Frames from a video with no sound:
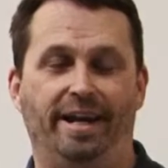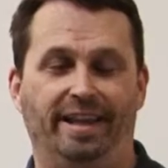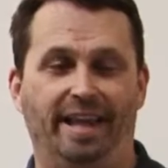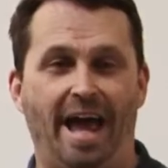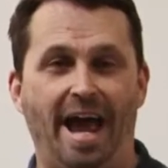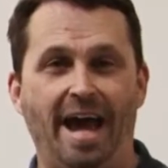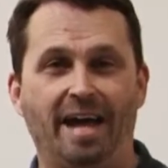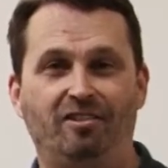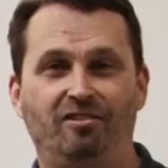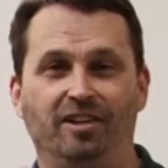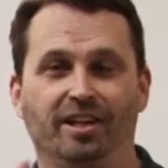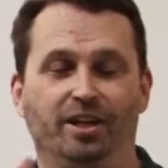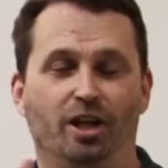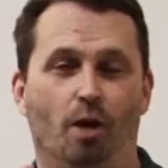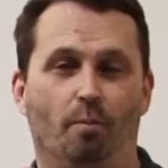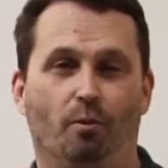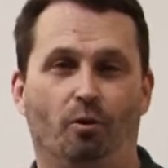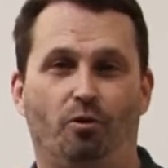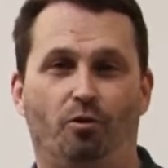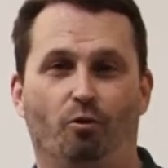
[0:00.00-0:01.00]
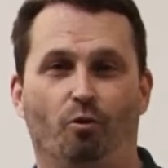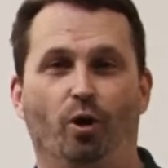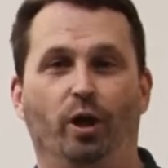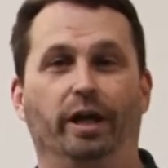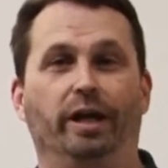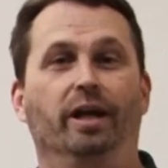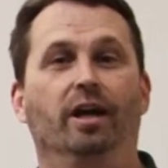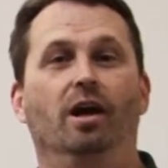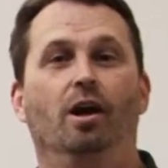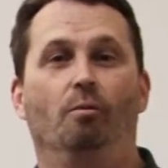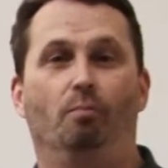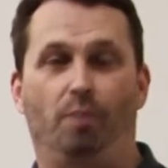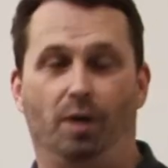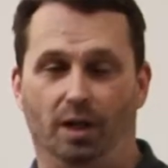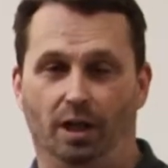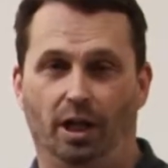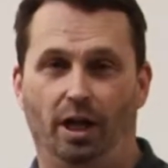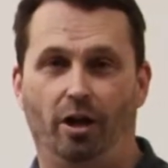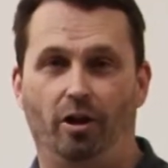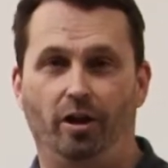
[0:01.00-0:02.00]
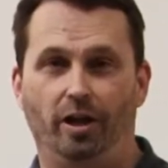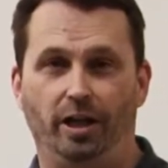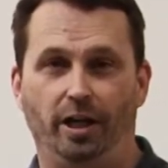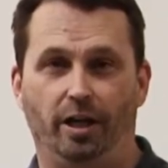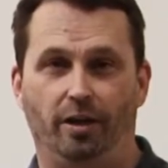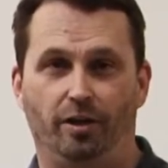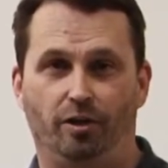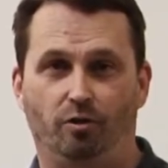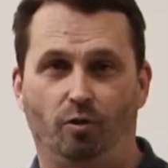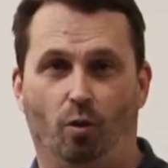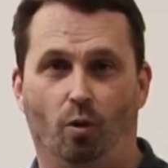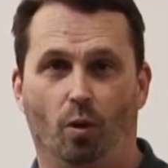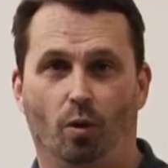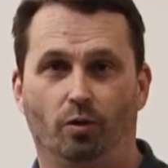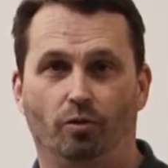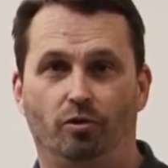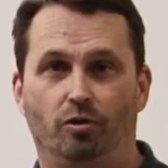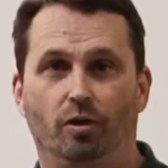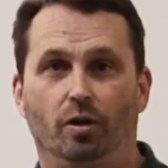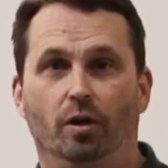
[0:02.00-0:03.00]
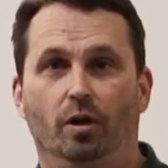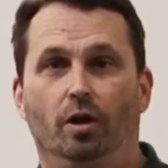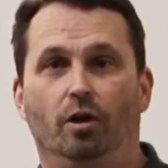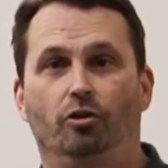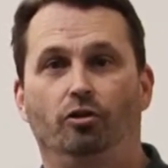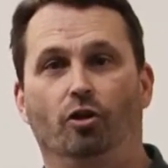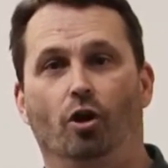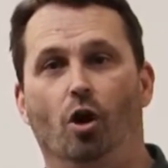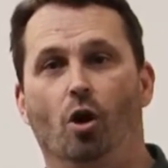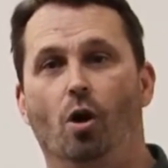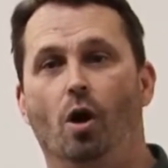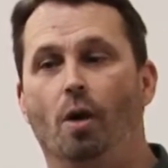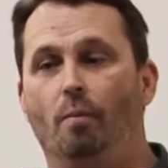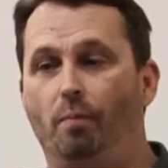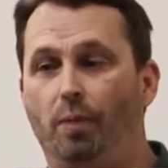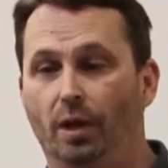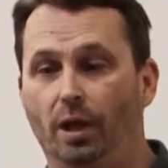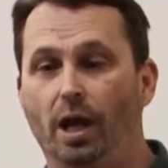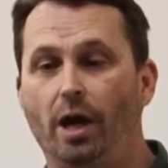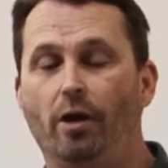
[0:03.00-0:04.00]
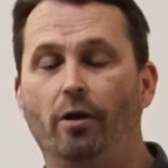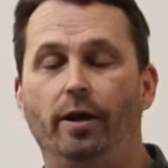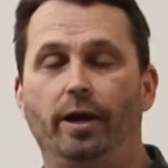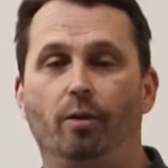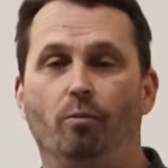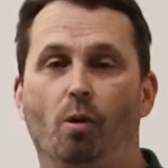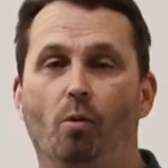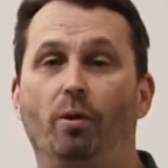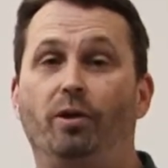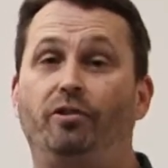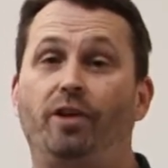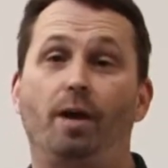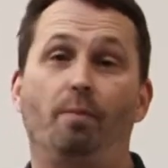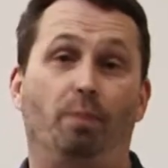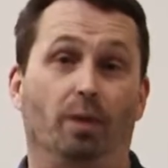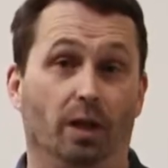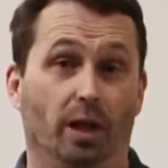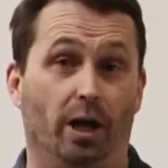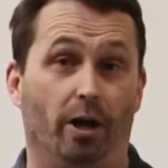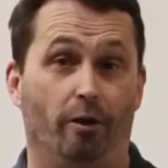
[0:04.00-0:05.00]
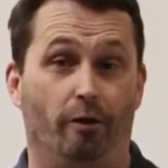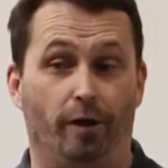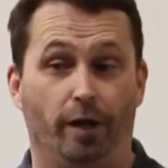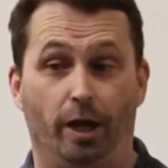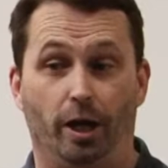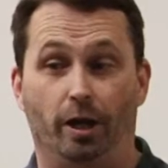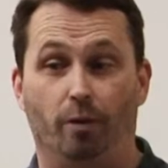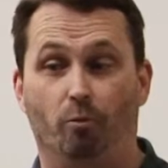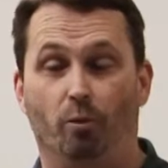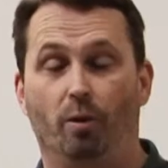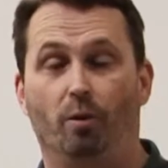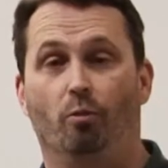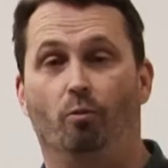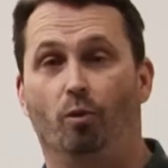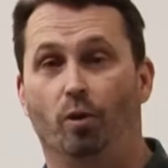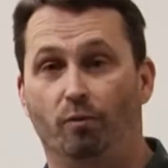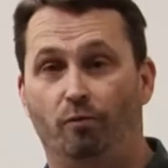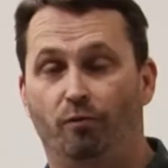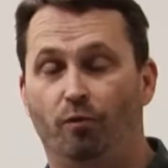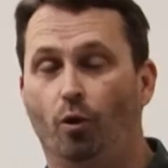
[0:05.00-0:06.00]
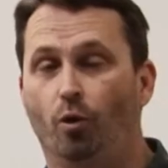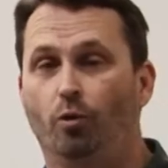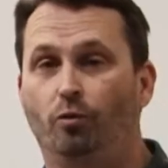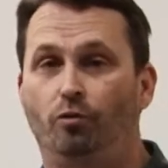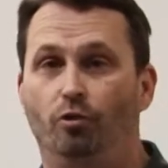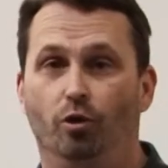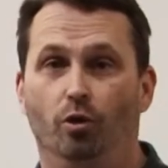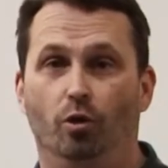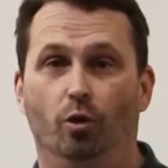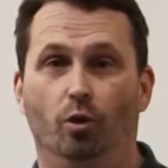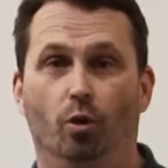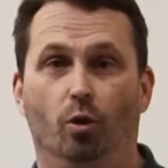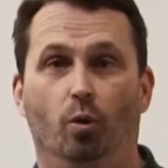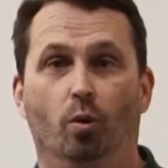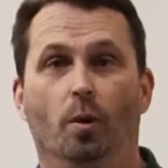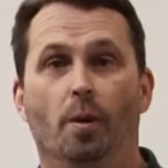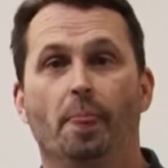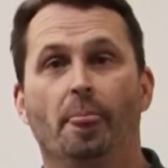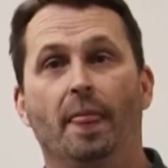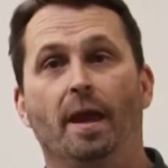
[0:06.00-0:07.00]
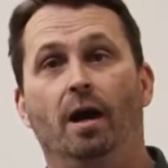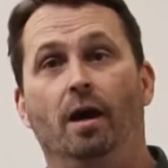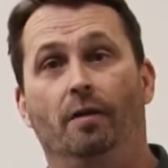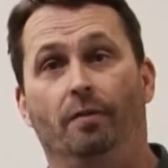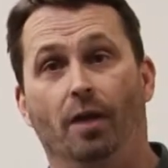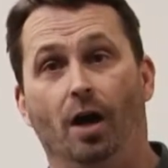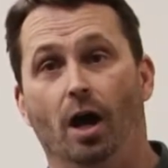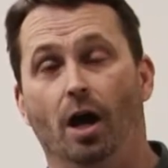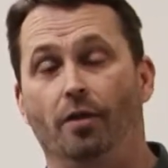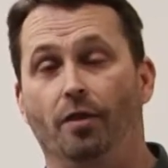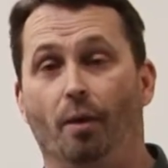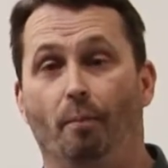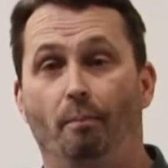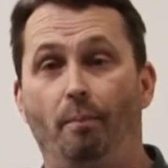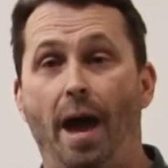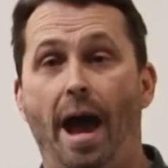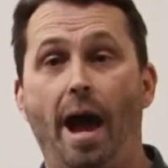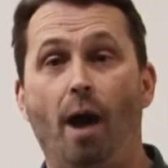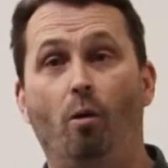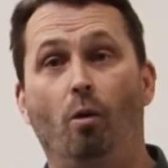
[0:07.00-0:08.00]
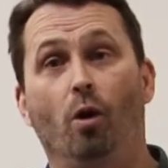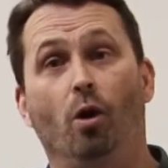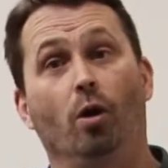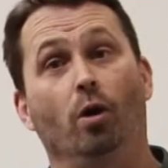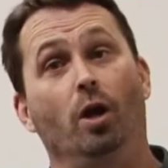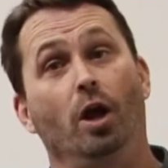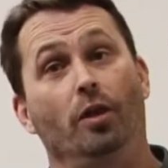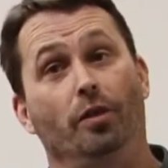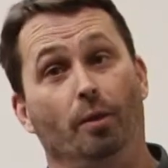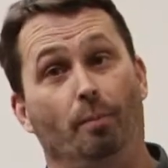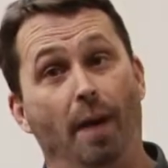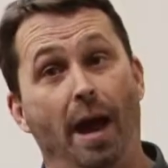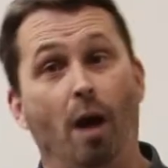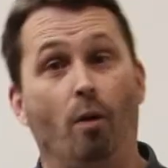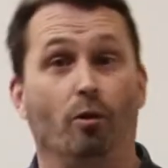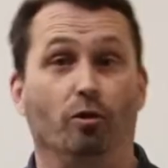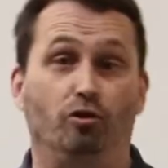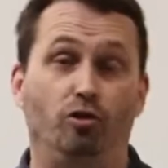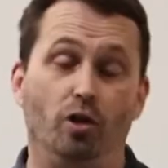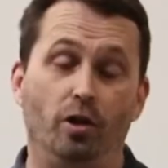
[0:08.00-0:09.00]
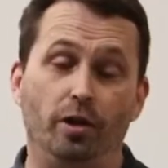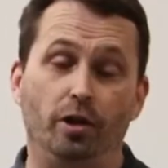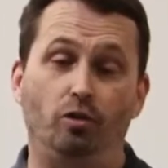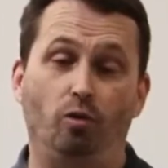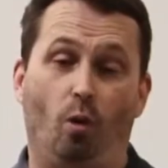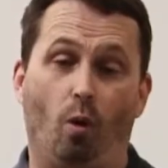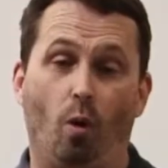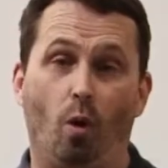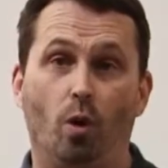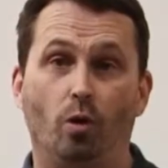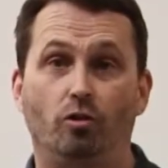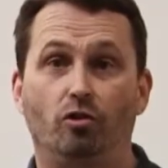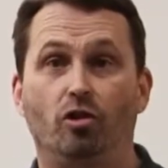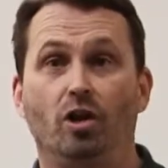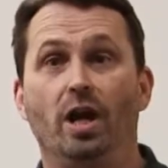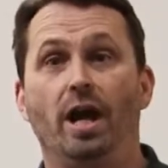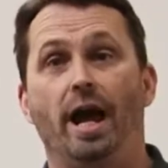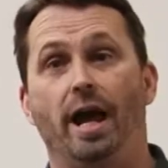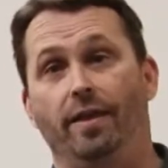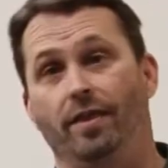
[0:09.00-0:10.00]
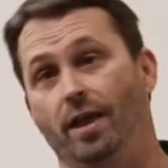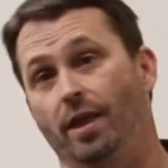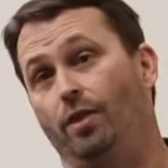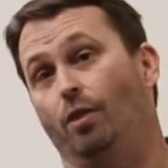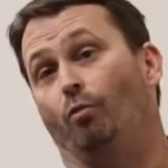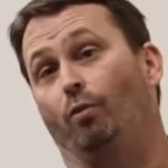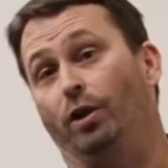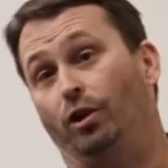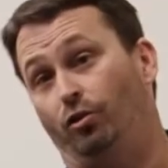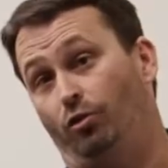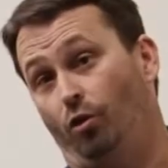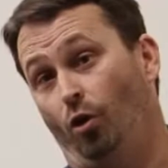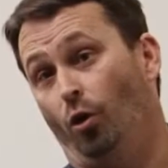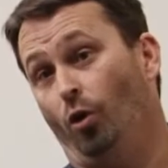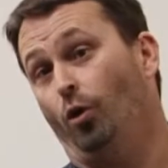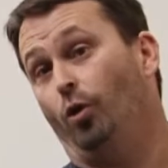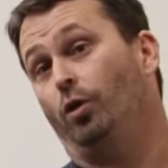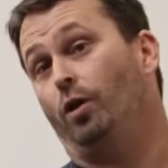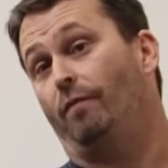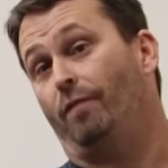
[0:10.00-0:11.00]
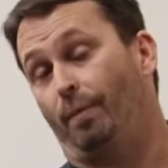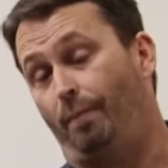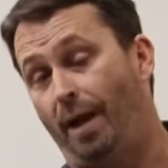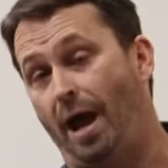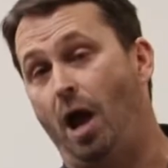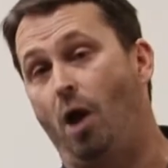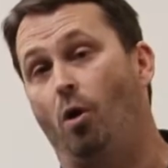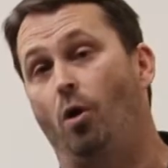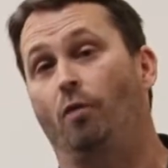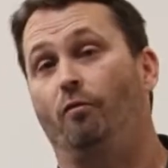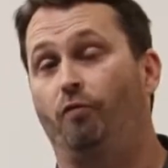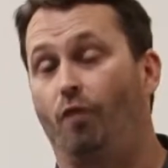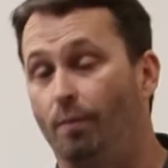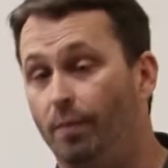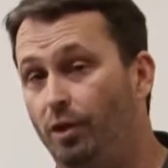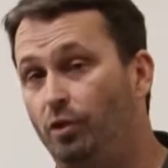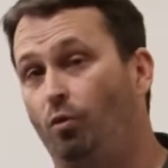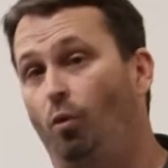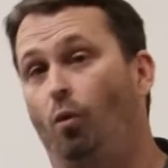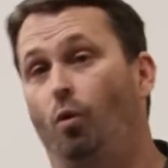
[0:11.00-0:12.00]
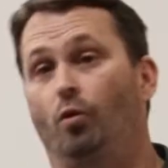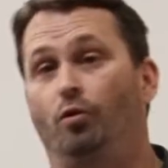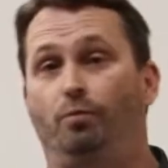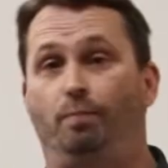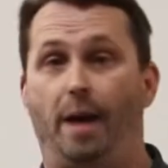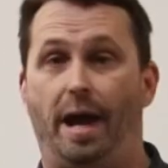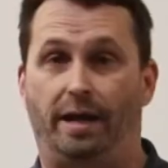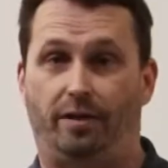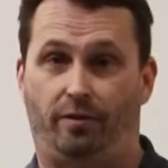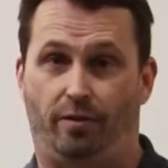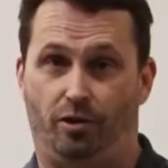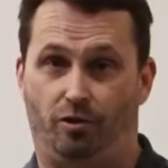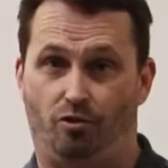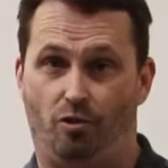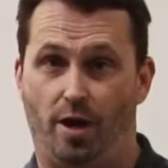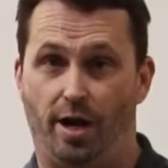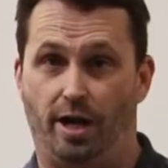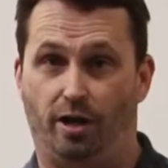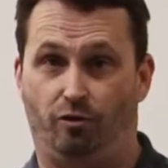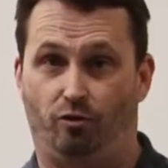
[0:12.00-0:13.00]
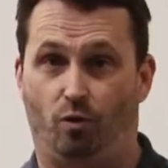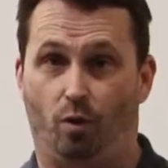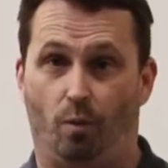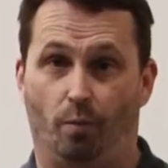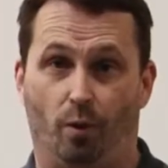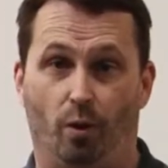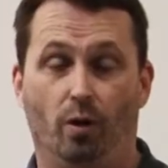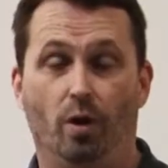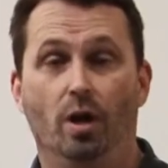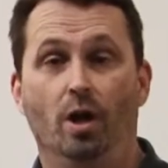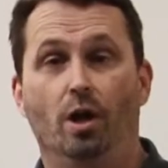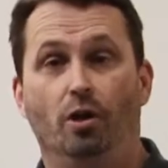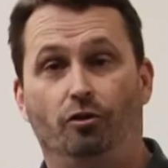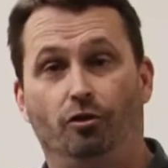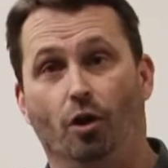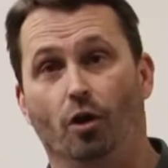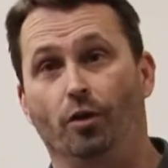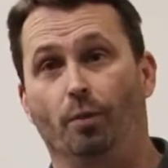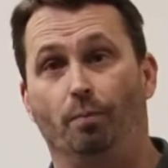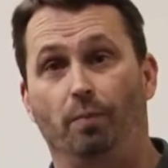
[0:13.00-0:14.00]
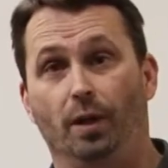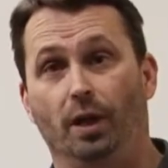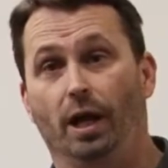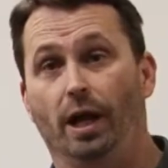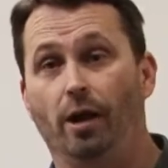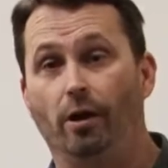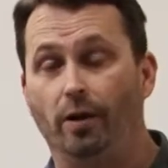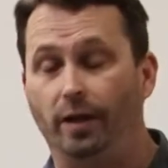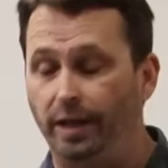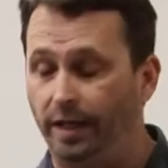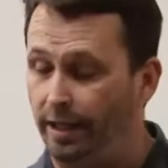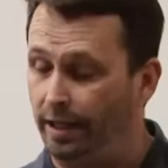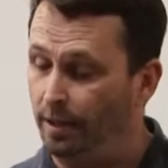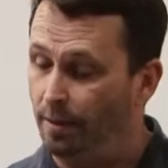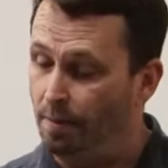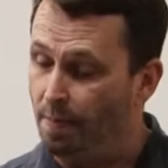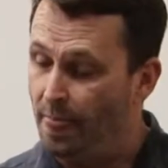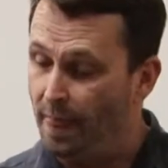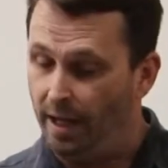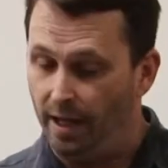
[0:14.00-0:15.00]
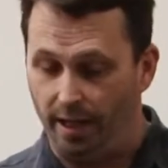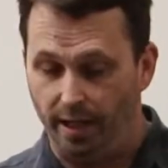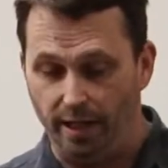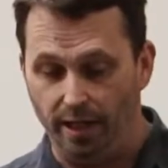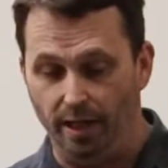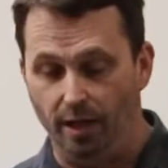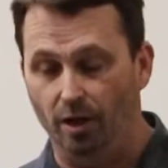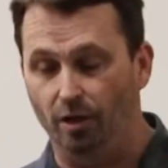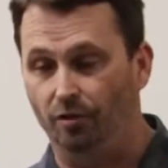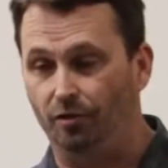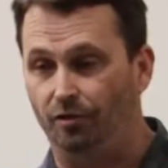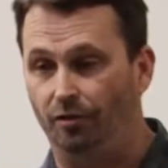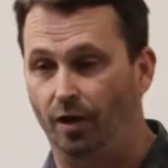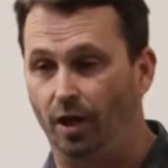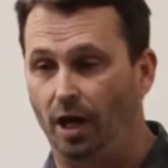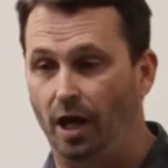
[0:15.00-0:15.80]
lastly, number 3, polarity of the torch. So polarity, when we say polarity, we refer to the power to the torch and then the return of the power from the torch back to the transformer. So the polarity is